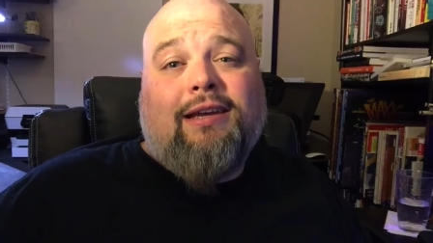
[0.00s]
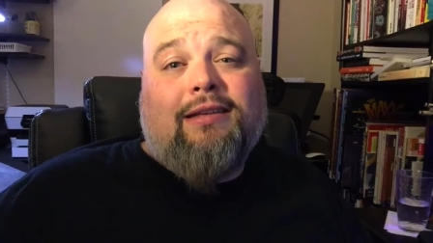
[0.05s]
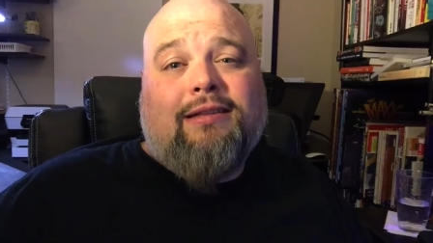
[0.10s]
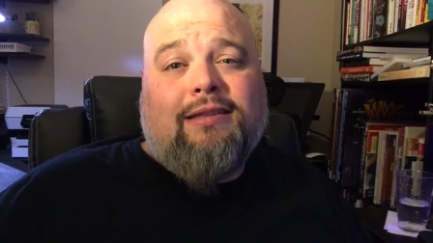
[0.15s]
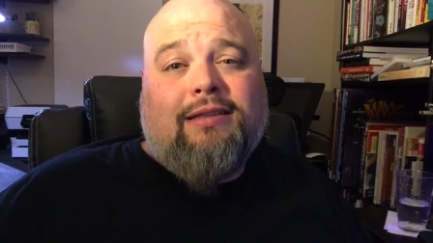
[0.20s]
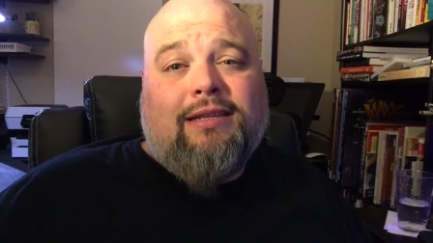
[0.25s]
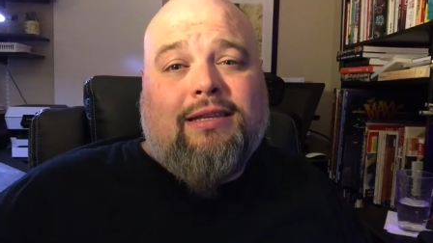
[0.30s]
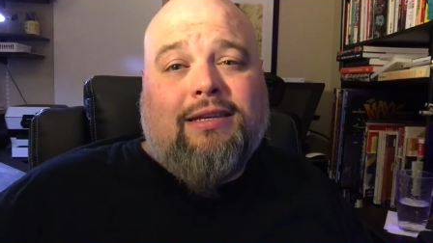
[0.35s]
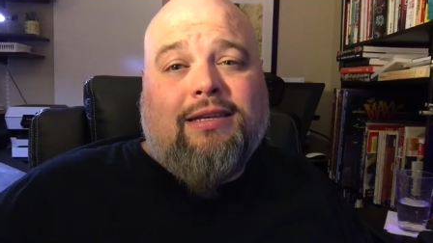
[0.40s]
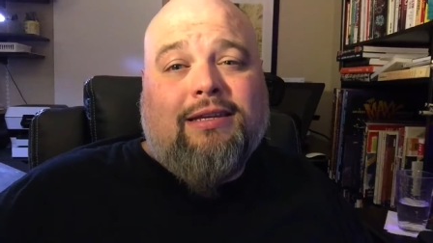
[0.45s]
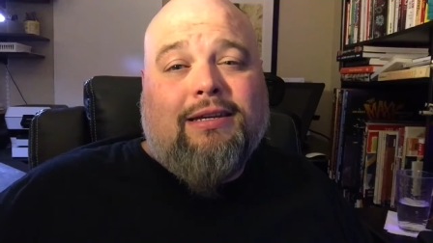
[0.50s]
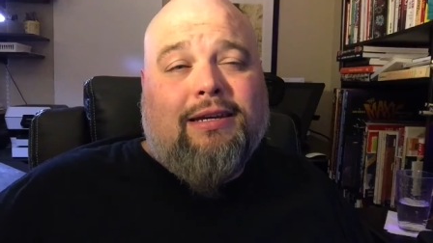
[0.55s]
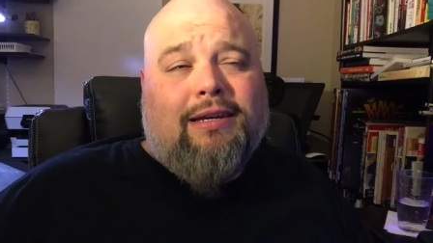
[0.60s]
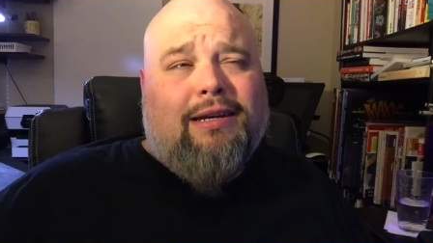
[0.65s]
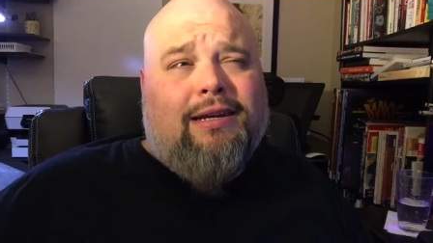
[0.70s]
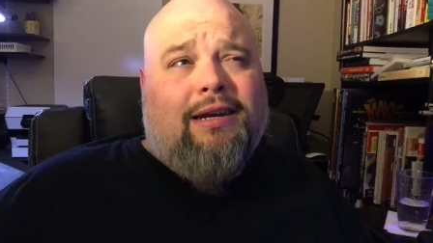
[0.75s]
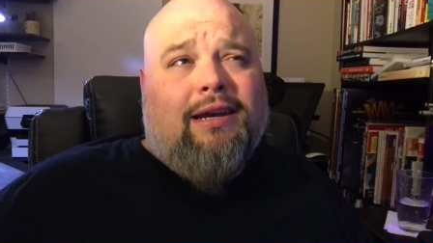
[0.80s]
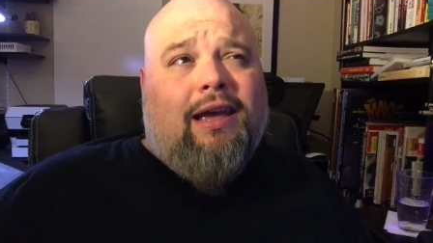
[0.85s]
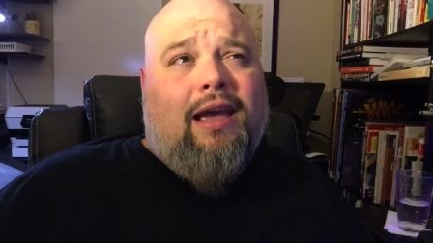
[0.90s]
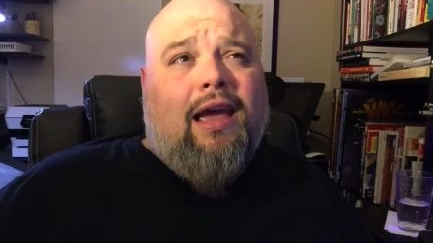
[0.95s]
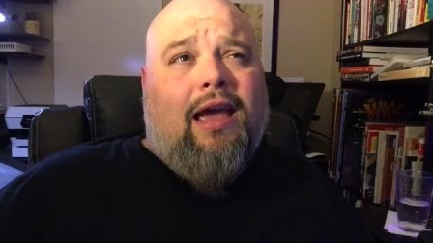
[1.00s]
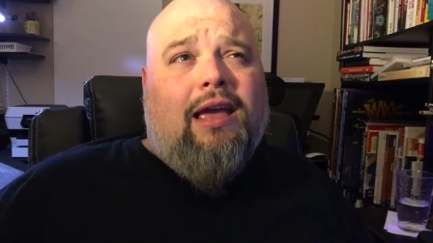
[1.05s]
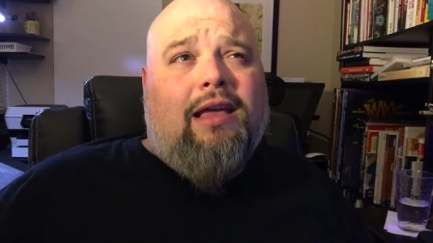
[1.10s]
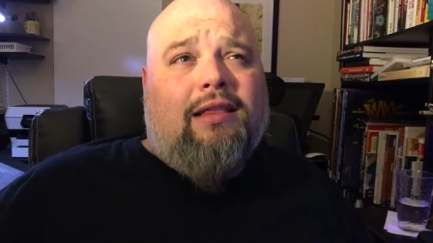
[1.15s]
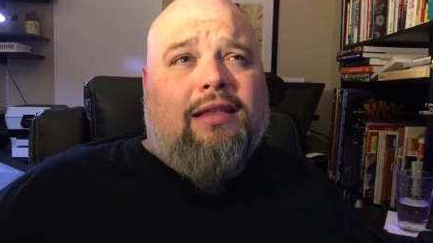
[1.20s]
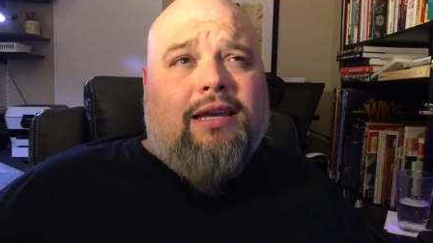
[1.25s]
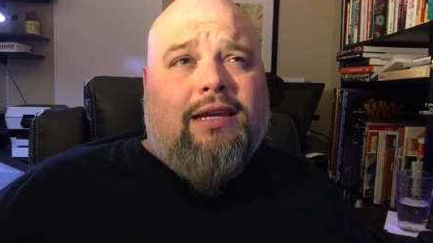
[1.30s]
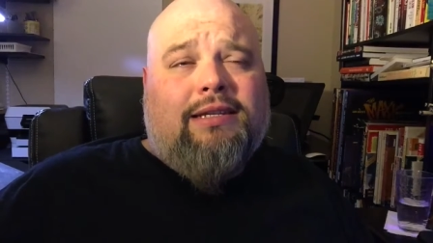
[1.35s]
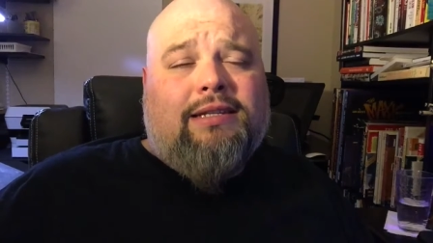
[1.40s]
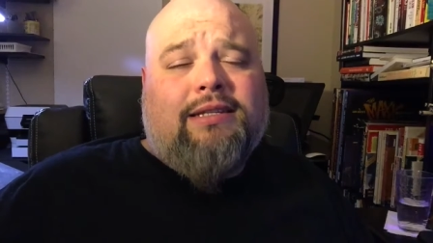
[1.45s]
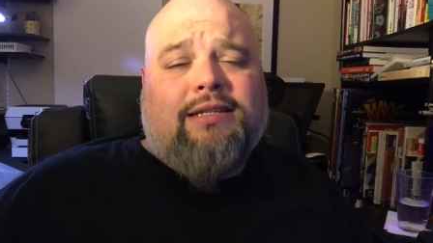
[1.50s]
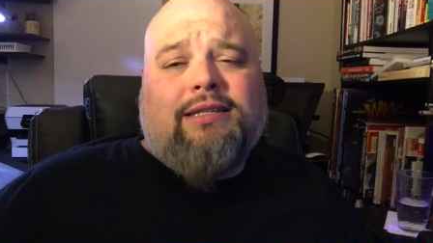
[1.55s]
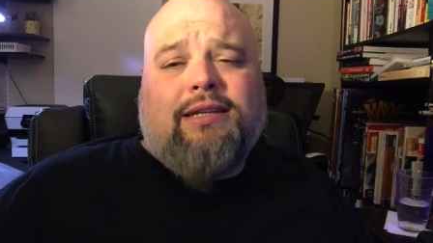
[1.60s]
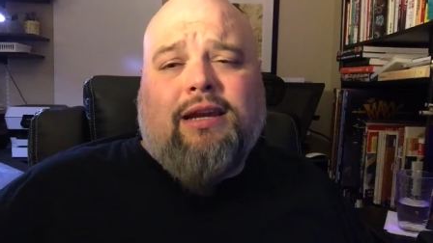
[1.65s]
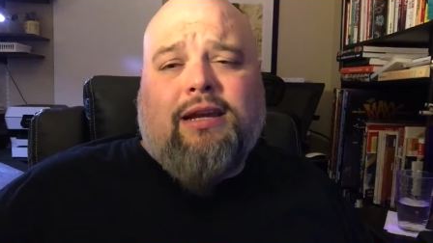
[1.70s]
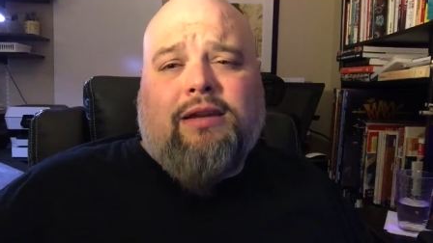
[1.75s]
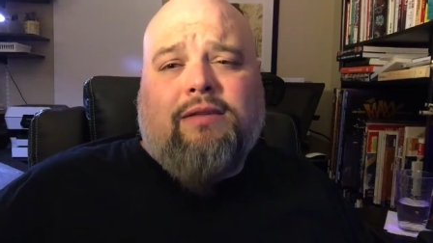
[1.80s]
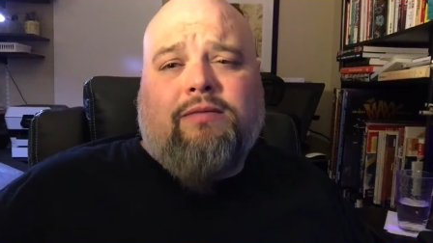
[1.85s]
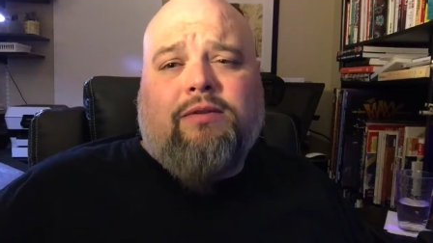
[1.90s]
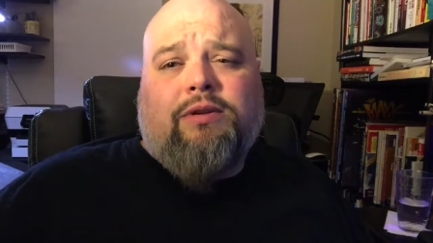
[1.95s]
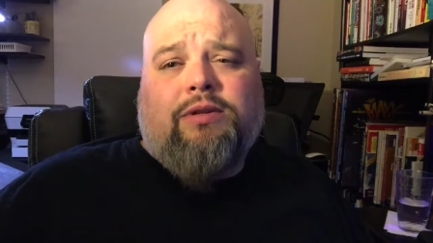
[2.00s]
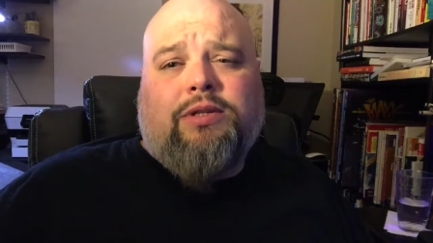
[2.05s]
at the LA Society of